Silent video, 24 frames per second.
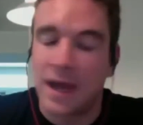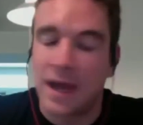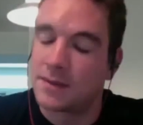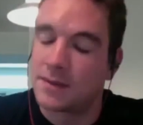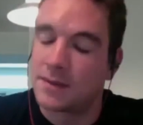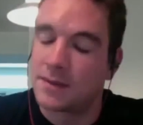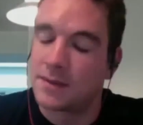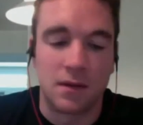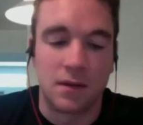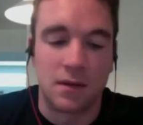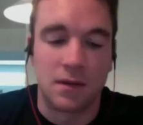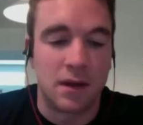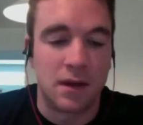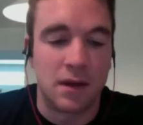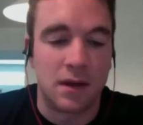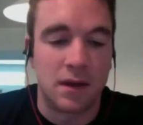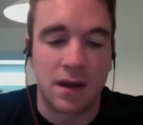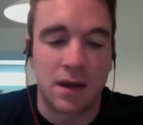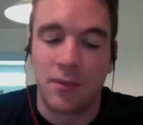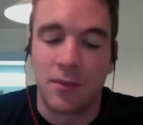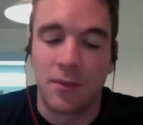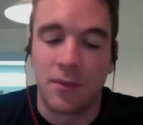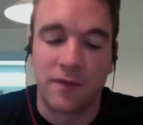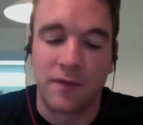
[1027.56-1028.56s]
Absolutely.
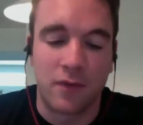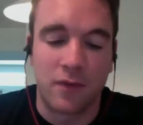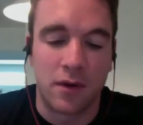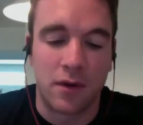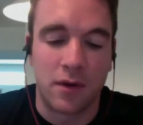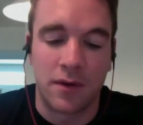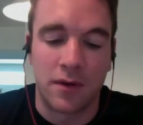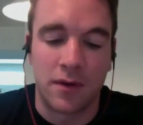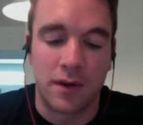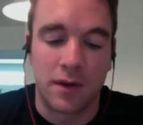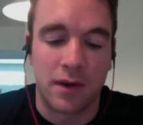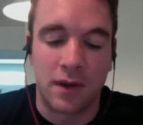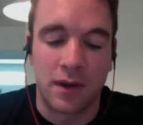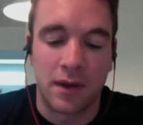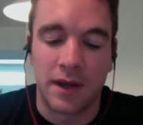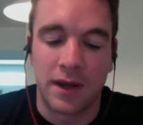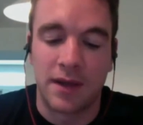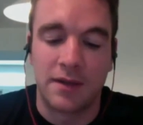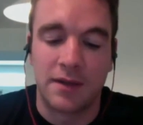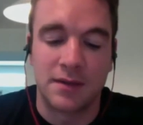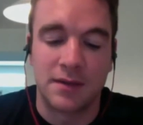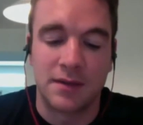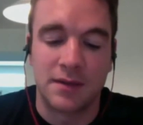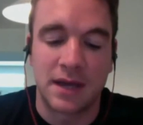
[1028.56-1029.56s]
I'm looking forward to it.
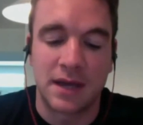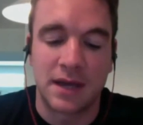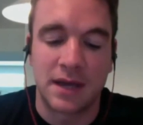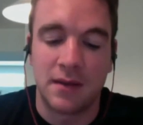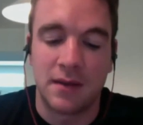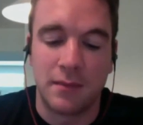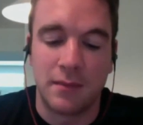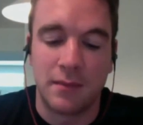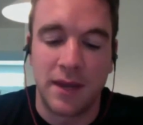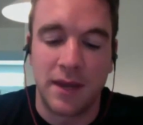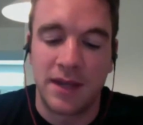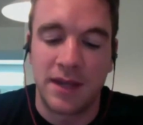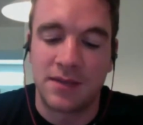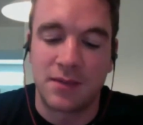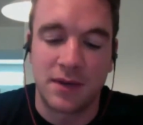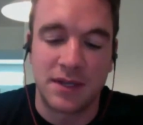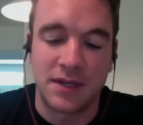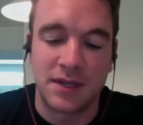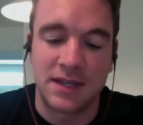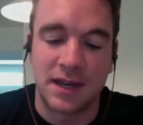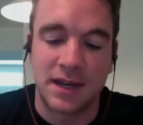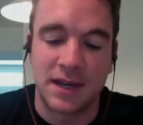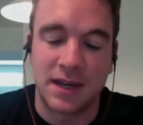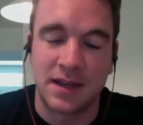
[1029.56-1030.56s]
Like you said, May
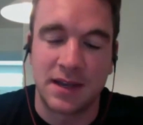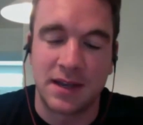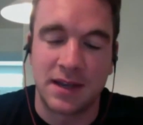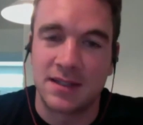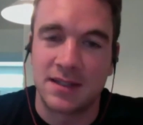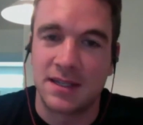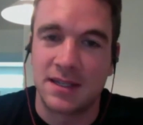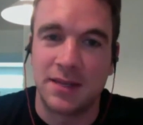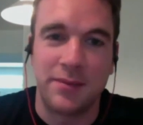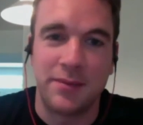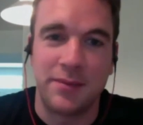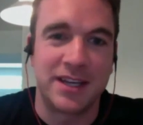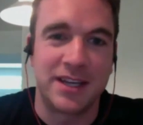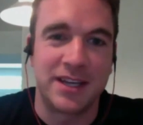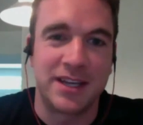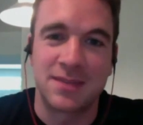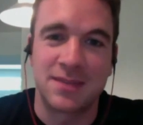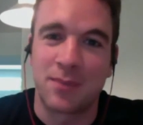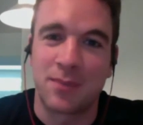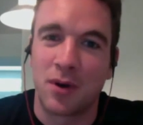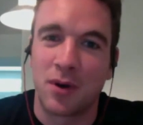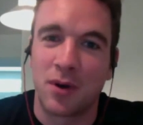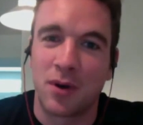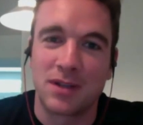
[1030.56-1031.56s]
22nd, CBS
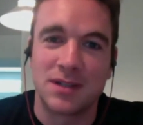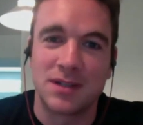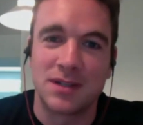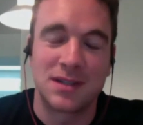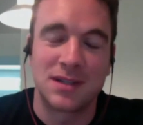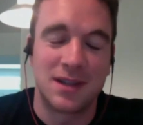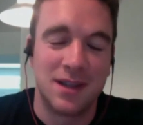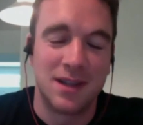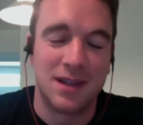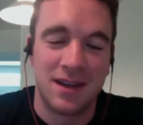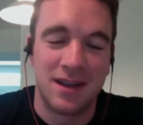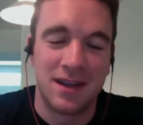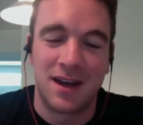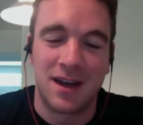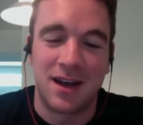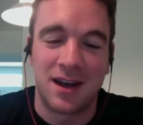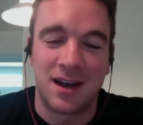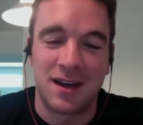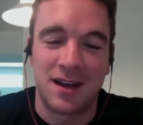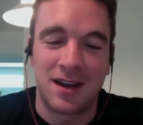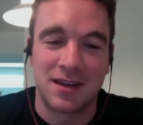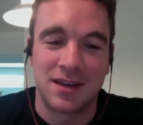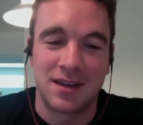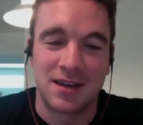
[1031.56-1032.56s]
Sports.
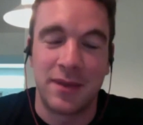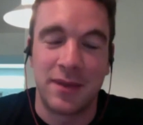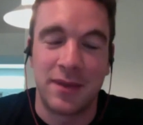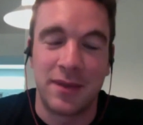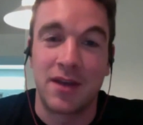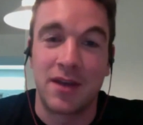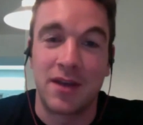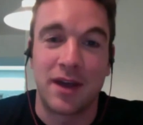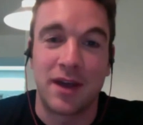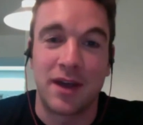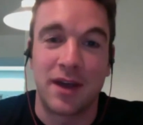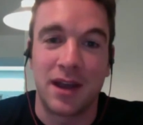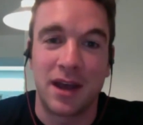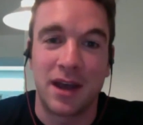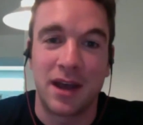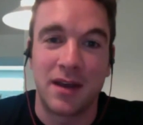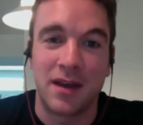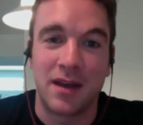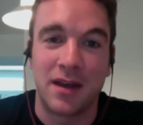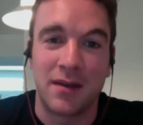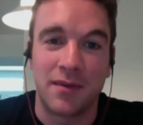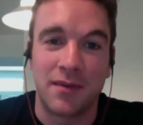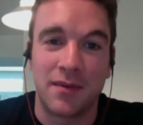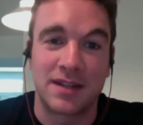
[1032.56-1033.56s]
It's going to be a great
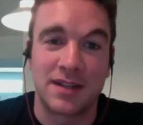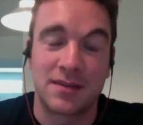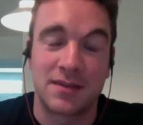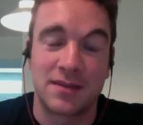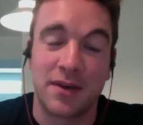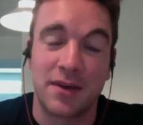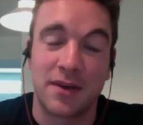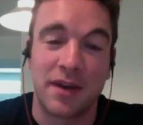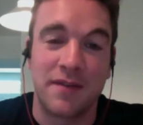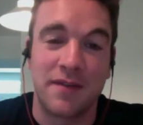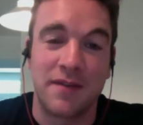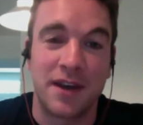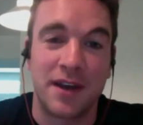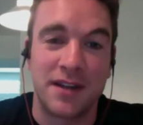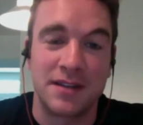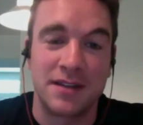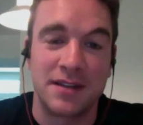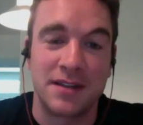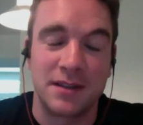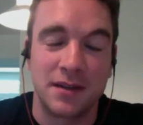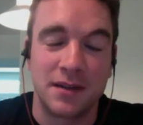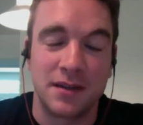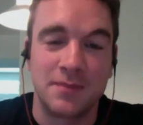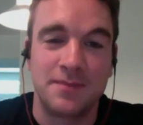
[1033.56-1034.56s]
night. We've got some great
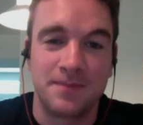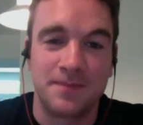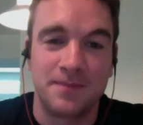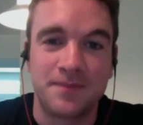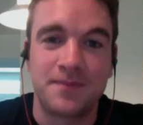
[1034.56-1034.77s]
fights.